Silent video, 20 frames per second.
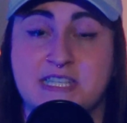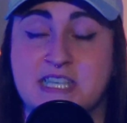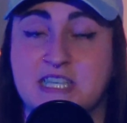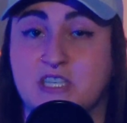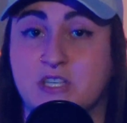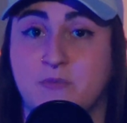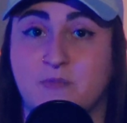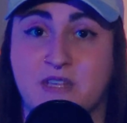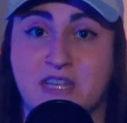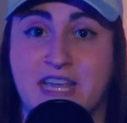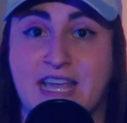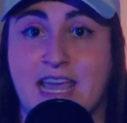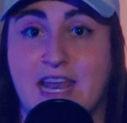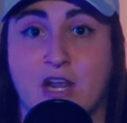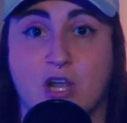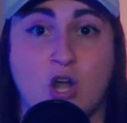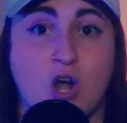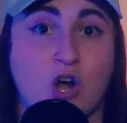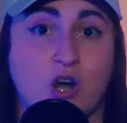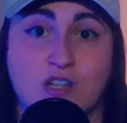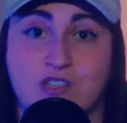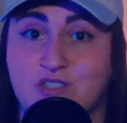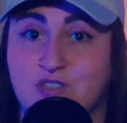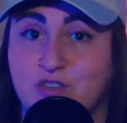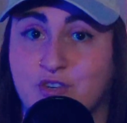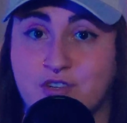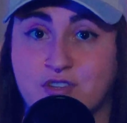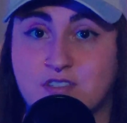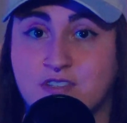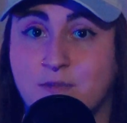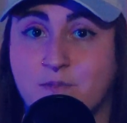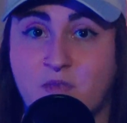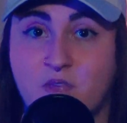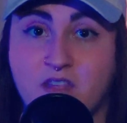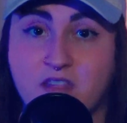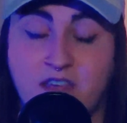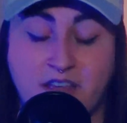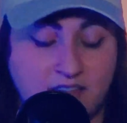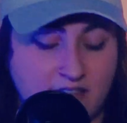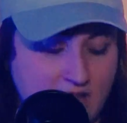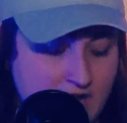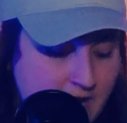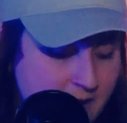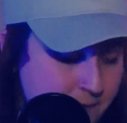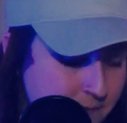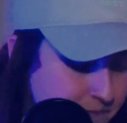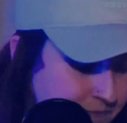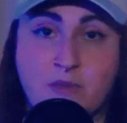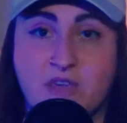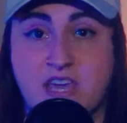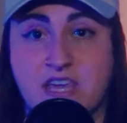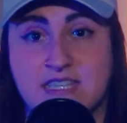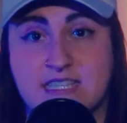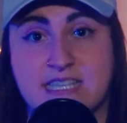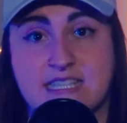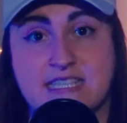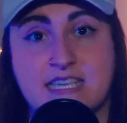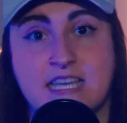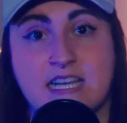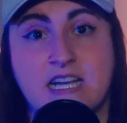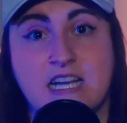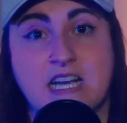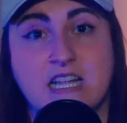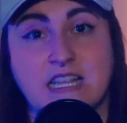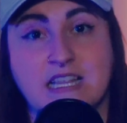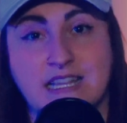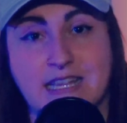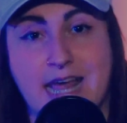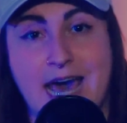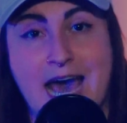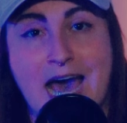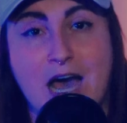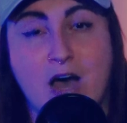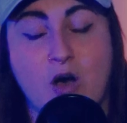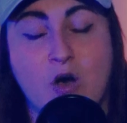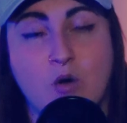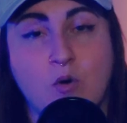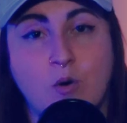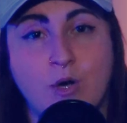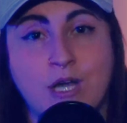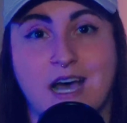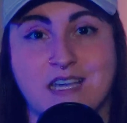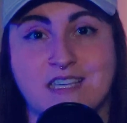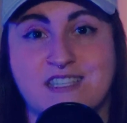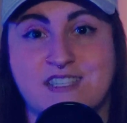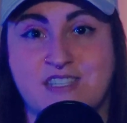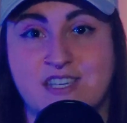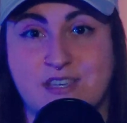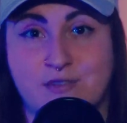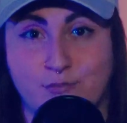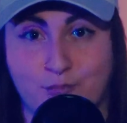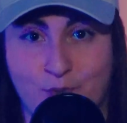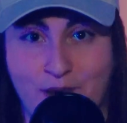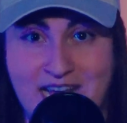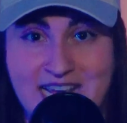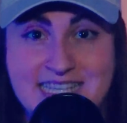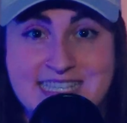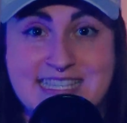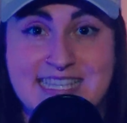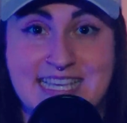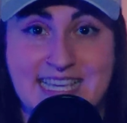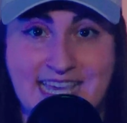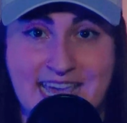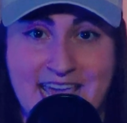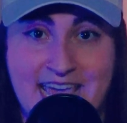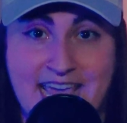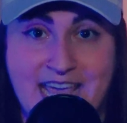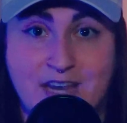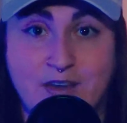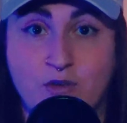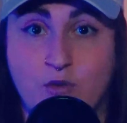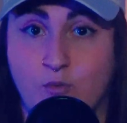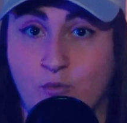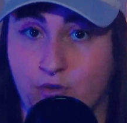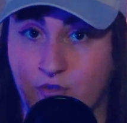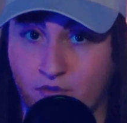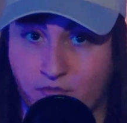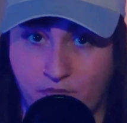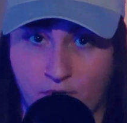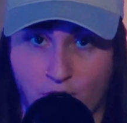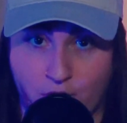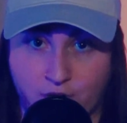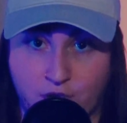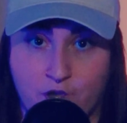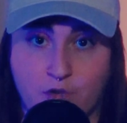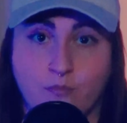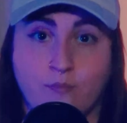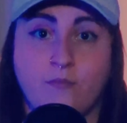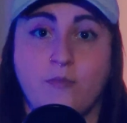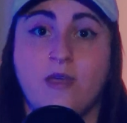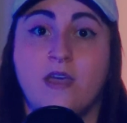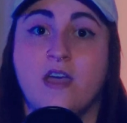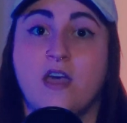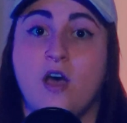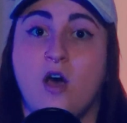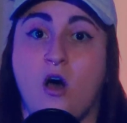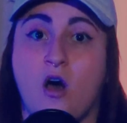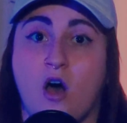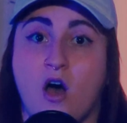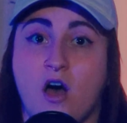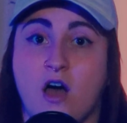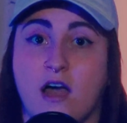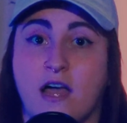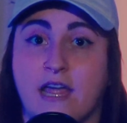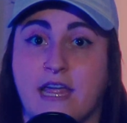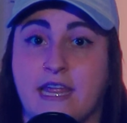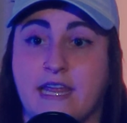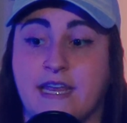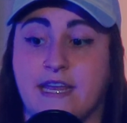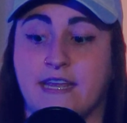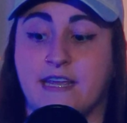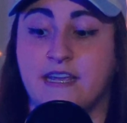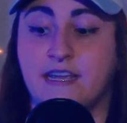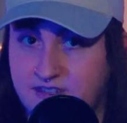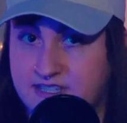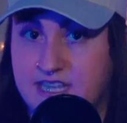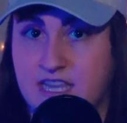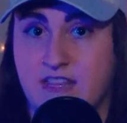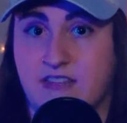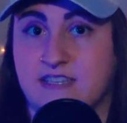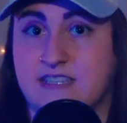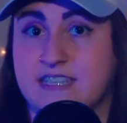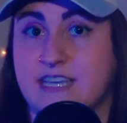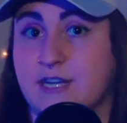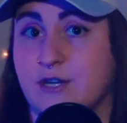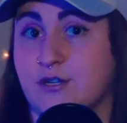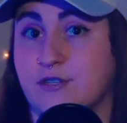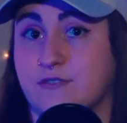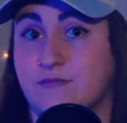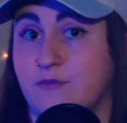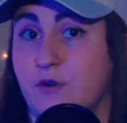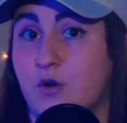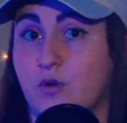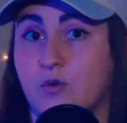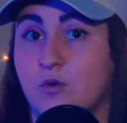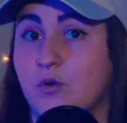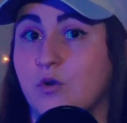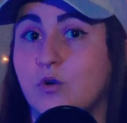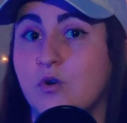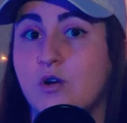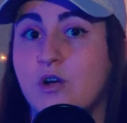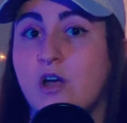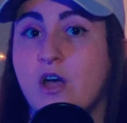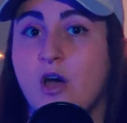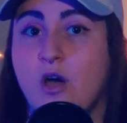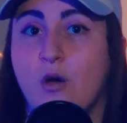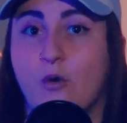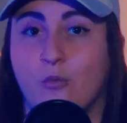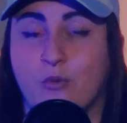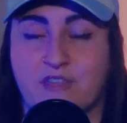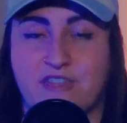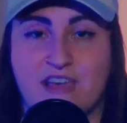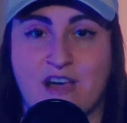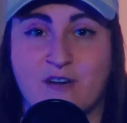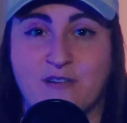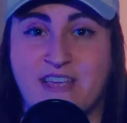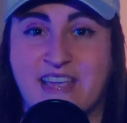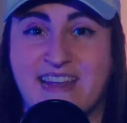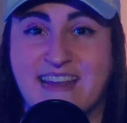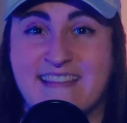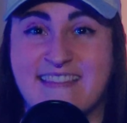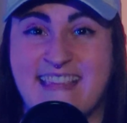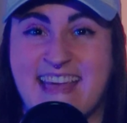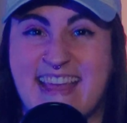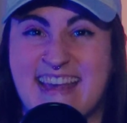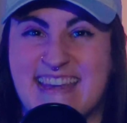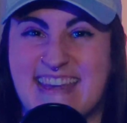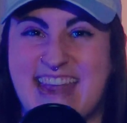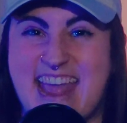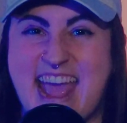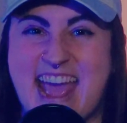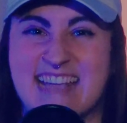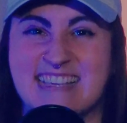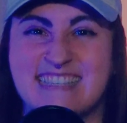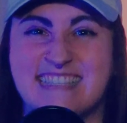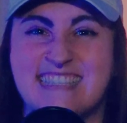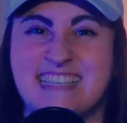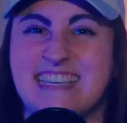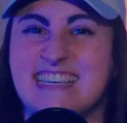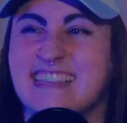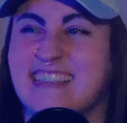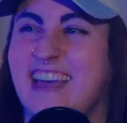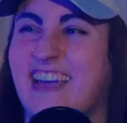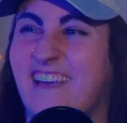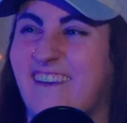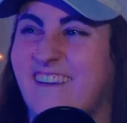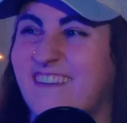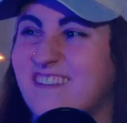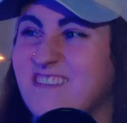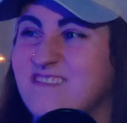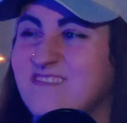This could be like at a concert or something like that, because it's going to allow us to raise the gain or the volume on, say, the singer's vocal without getting that nasty like